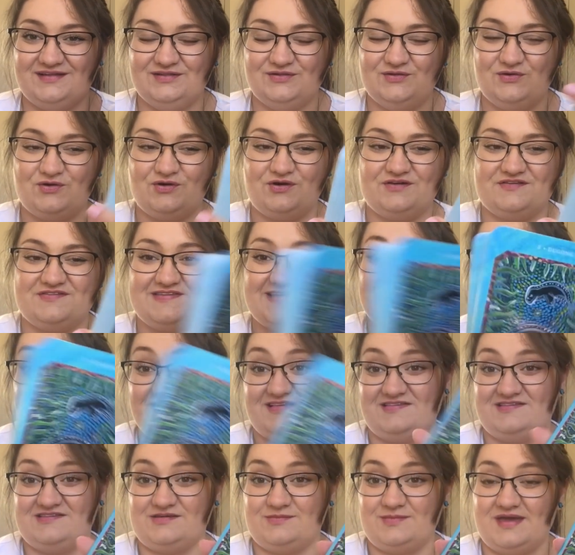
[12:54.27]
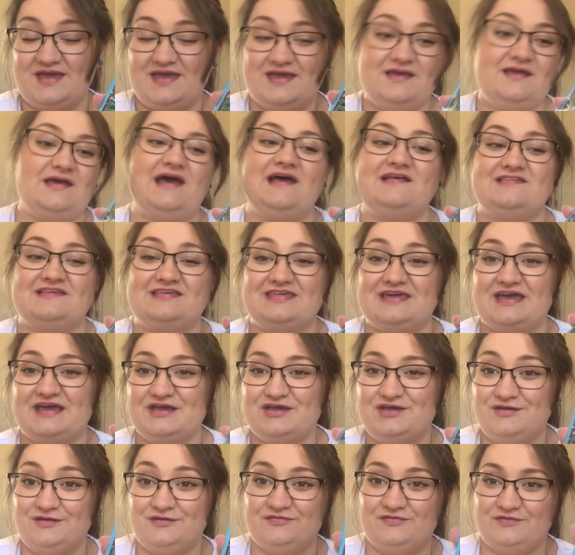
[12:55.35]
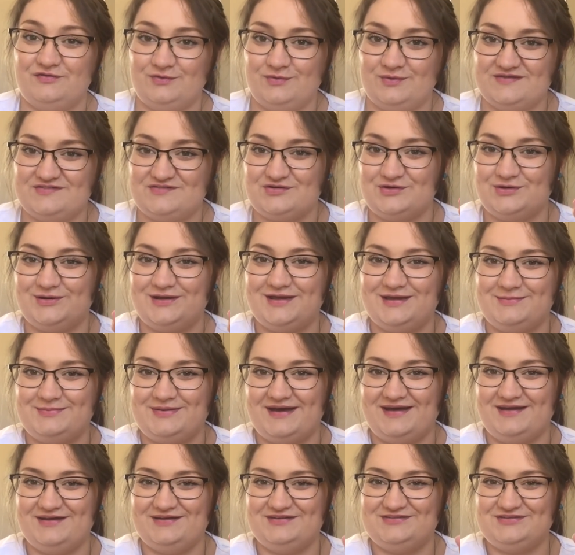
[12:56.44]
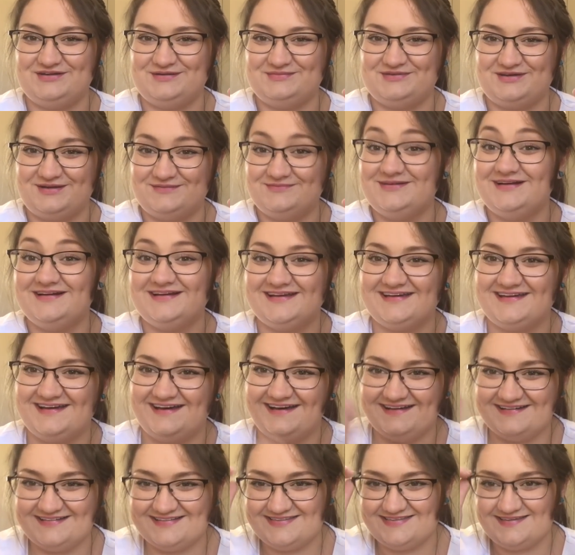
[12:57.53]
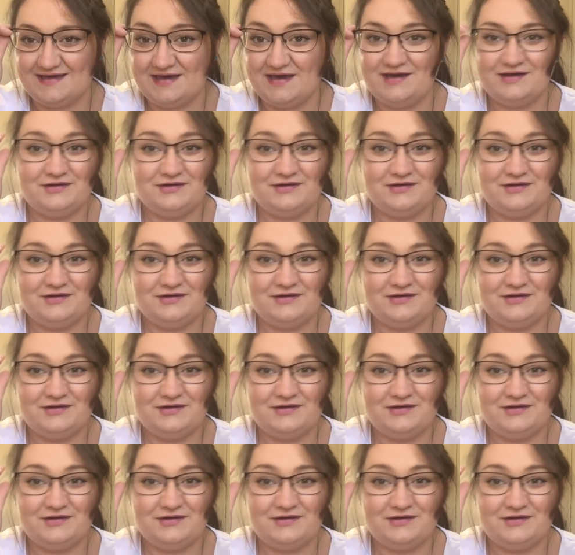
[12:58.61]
Laura sent this to me as a thank you for always talking about her Dreamtime reading cards.